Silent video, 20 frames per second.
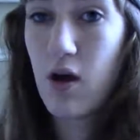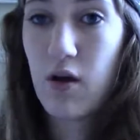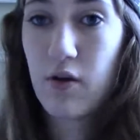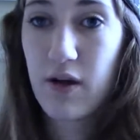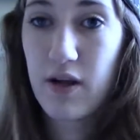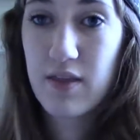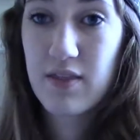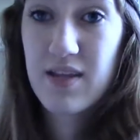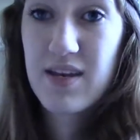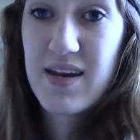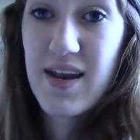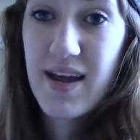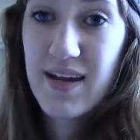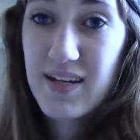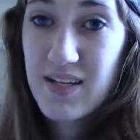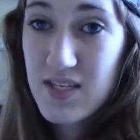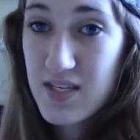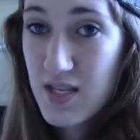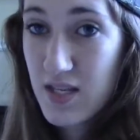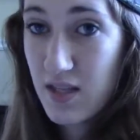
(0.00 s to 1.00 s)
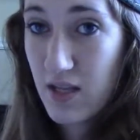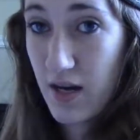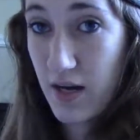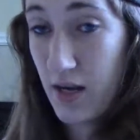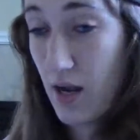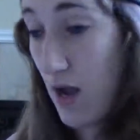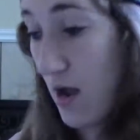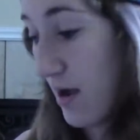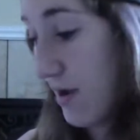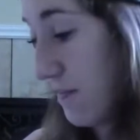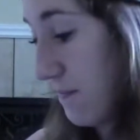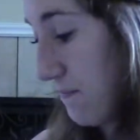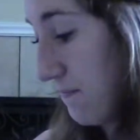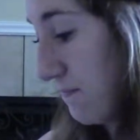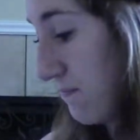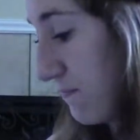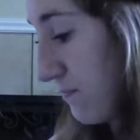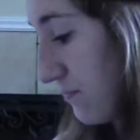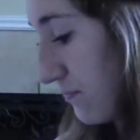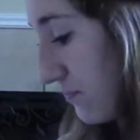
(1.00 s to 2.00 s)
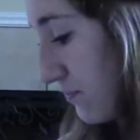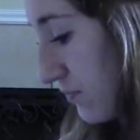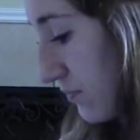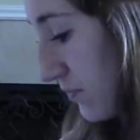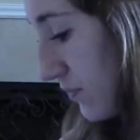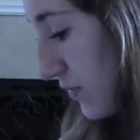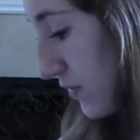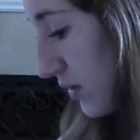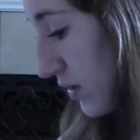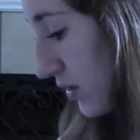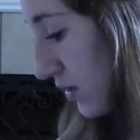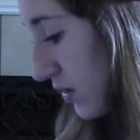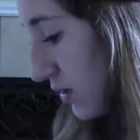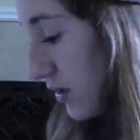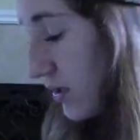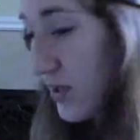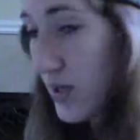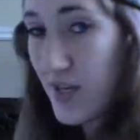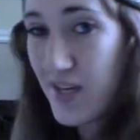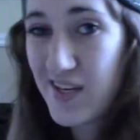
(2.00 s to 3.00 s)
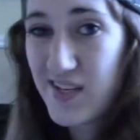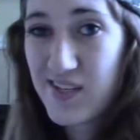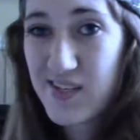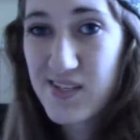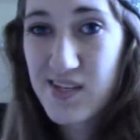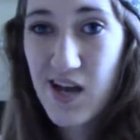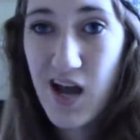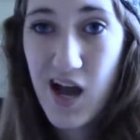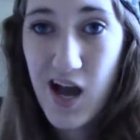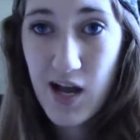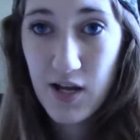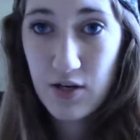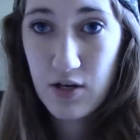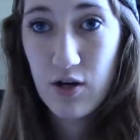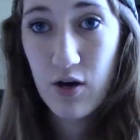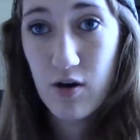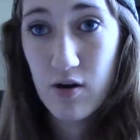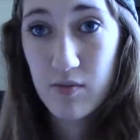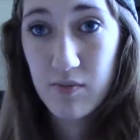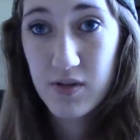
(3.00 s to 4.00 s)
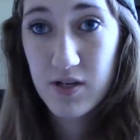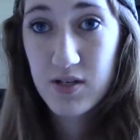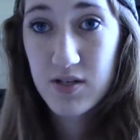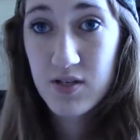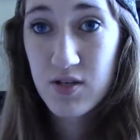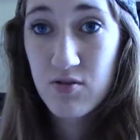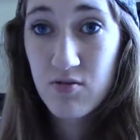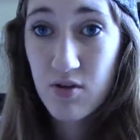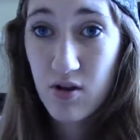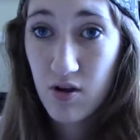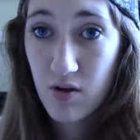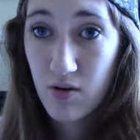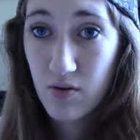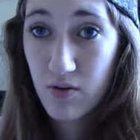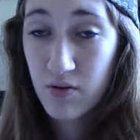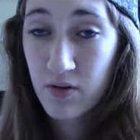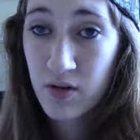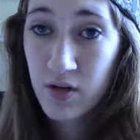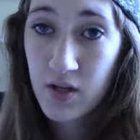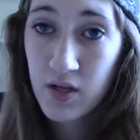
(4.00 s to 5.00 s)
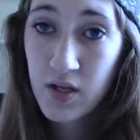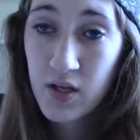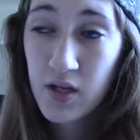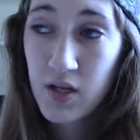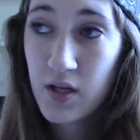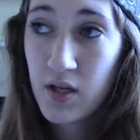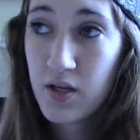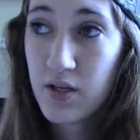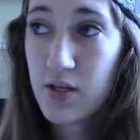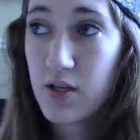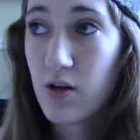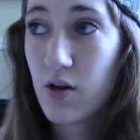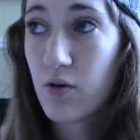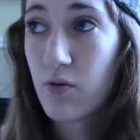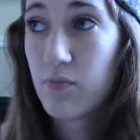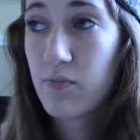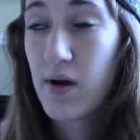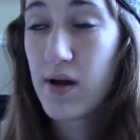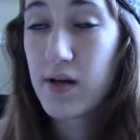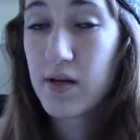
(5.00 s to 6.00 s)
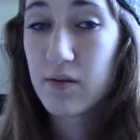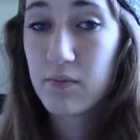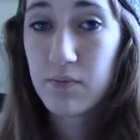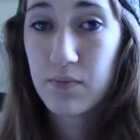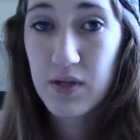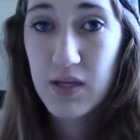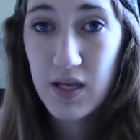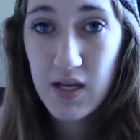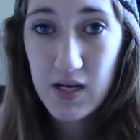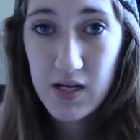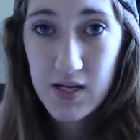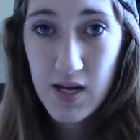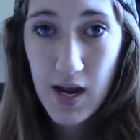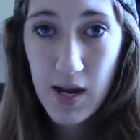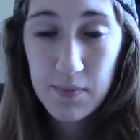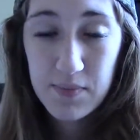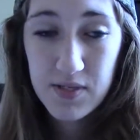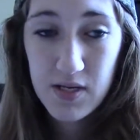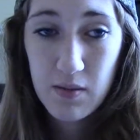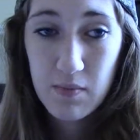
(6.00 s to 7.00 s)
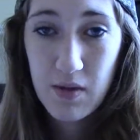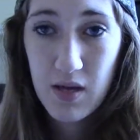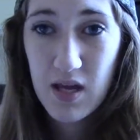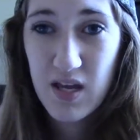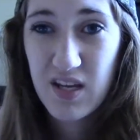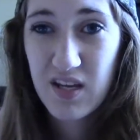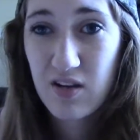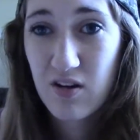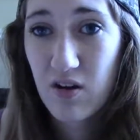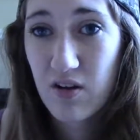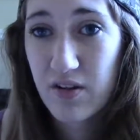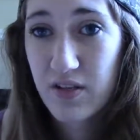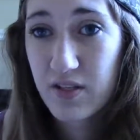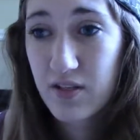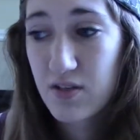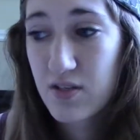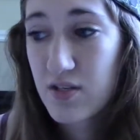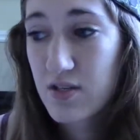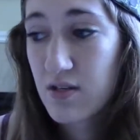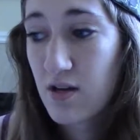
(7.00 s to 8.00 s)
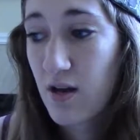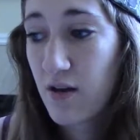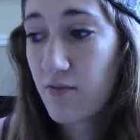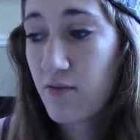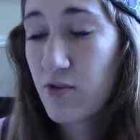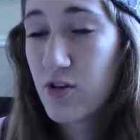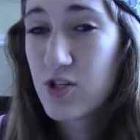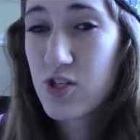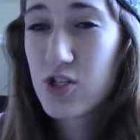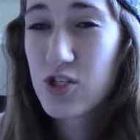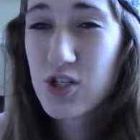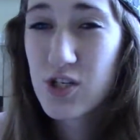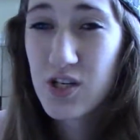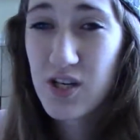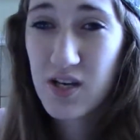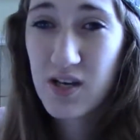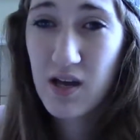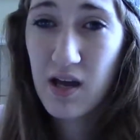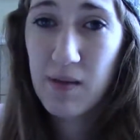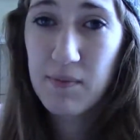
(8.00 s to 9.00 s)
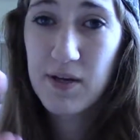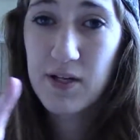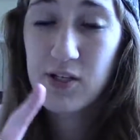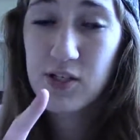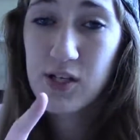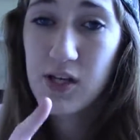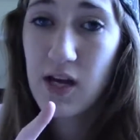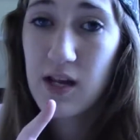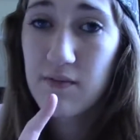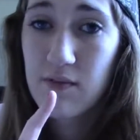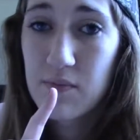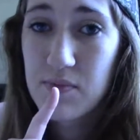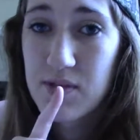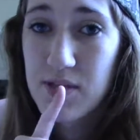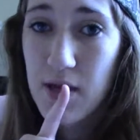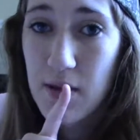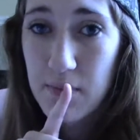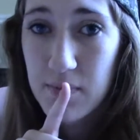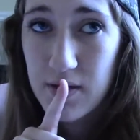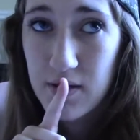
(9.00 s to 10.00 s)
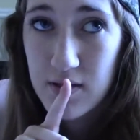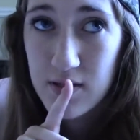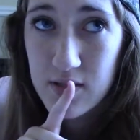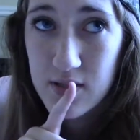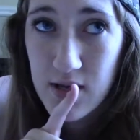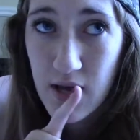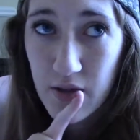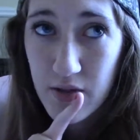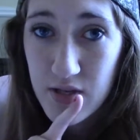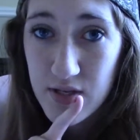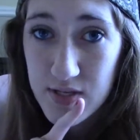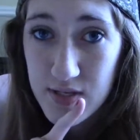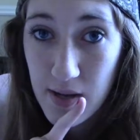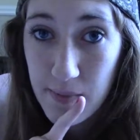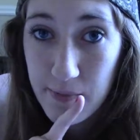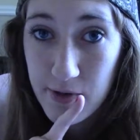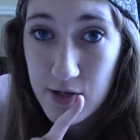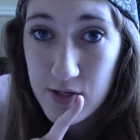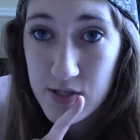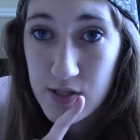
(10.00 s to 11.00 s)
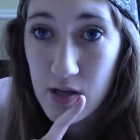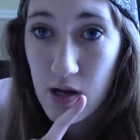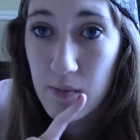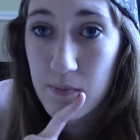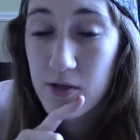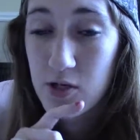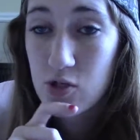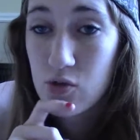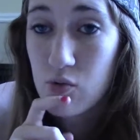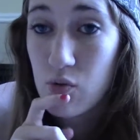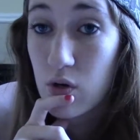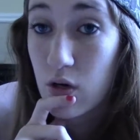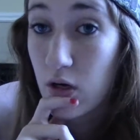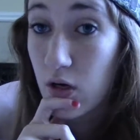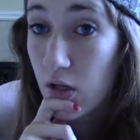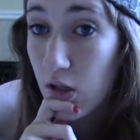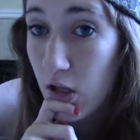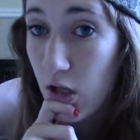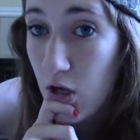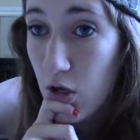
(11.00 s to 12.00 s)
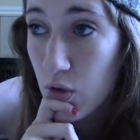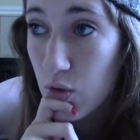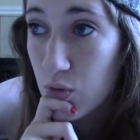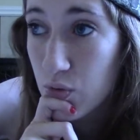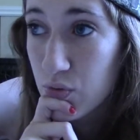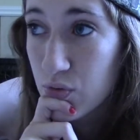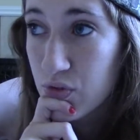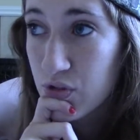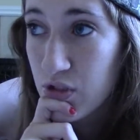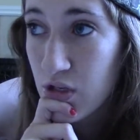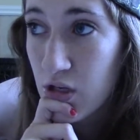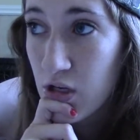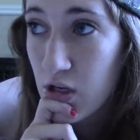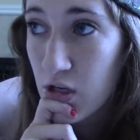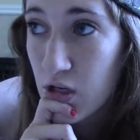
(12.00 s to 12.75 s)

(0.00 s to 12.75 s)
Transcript: Okay, the next thing that I got is cotton yarn, because you know, my bikini tops I make and all that good stuff, which I'm actually kind of upset because now that summer is coming to a close,